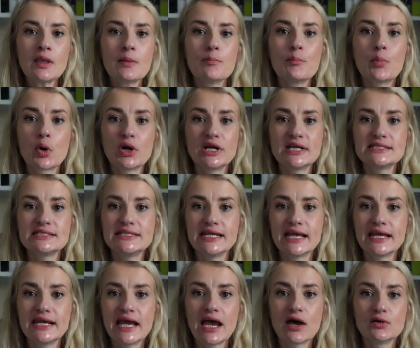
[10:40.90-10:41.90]
Born to
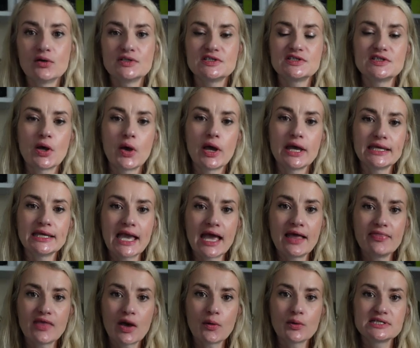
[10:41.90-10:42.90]
Stand Out. So
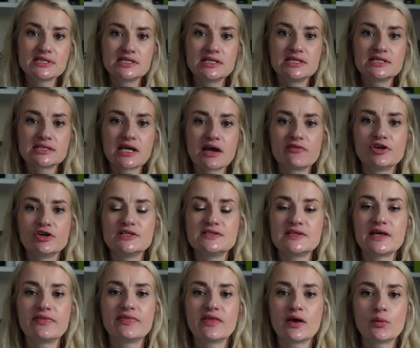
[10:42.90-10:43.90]
again, that was the Discovery
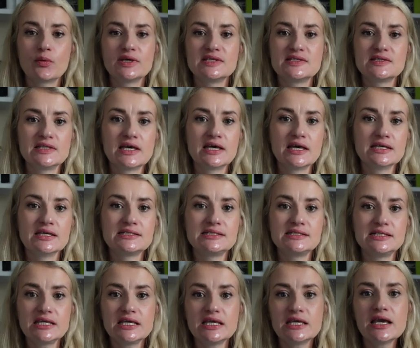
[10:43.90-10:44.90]
set. That was the
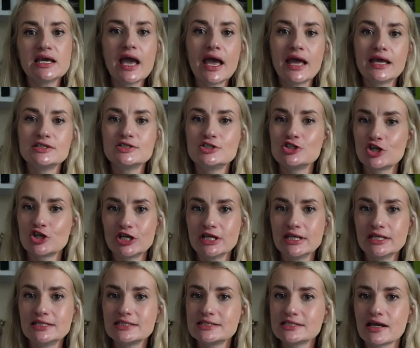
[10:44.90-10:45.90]
Sticky and
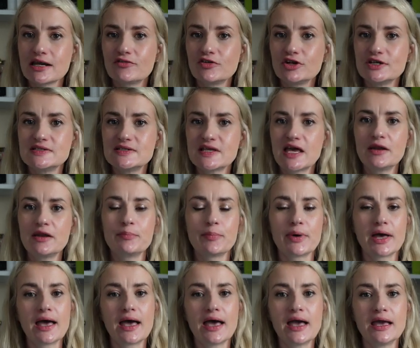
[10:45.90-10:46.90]
Dirty Discovery set
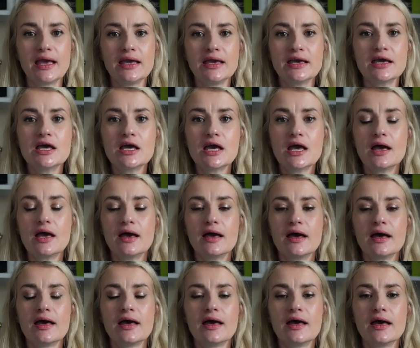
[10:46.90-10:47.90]
by
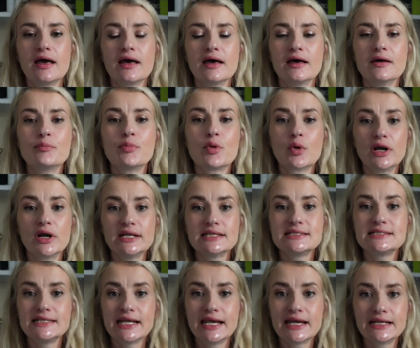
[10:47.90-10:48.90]
Born to
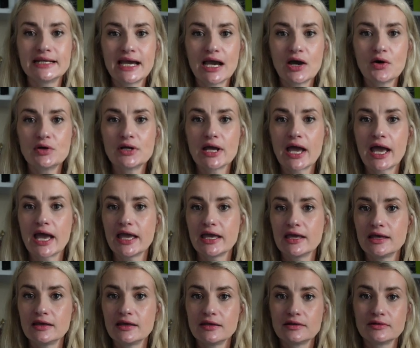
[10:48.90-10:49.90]
Stand Out.
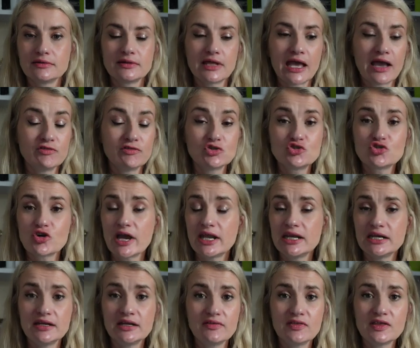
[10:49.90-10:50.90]
Have you tried
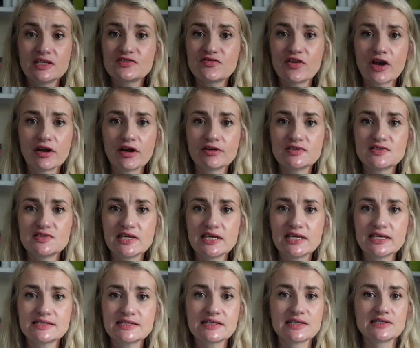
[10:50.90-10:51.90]
any of these
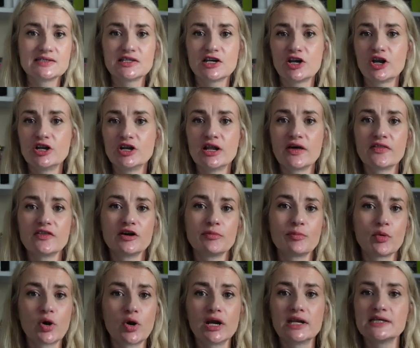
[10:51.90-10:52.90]
fragrances? Is there another
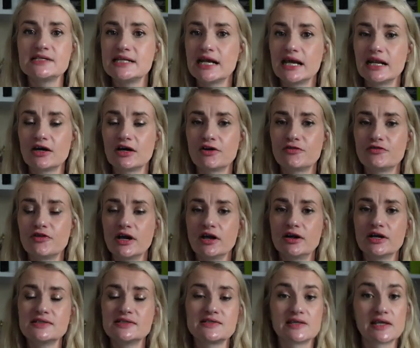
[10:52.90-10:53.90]
Born to Stand Out
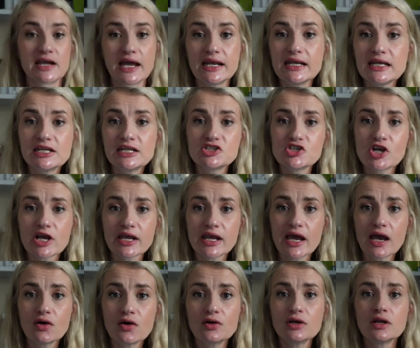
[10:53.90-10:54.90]
fragrance that I need to check
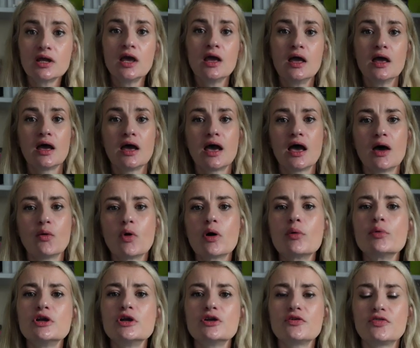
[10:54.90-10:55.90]
out? What
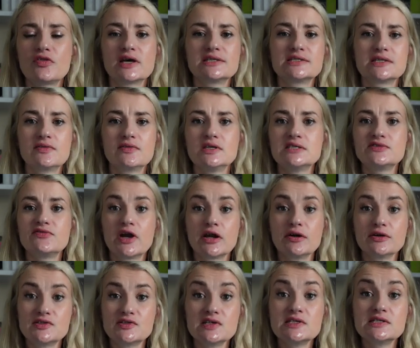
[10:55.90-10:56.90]
were your thoughts on these
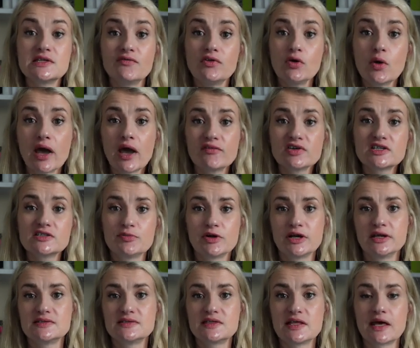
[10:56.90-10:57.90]
fragrances if you have
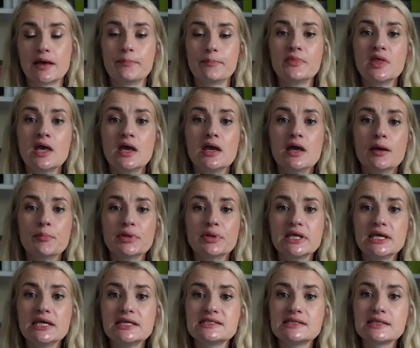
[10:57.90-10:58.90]
experienced them?
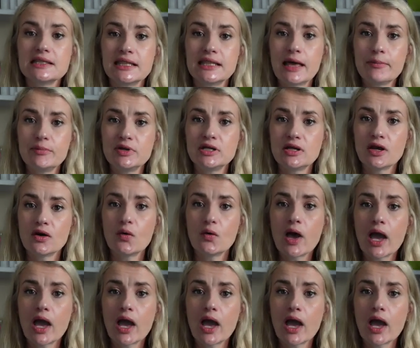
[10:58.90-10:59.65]
Please let me know.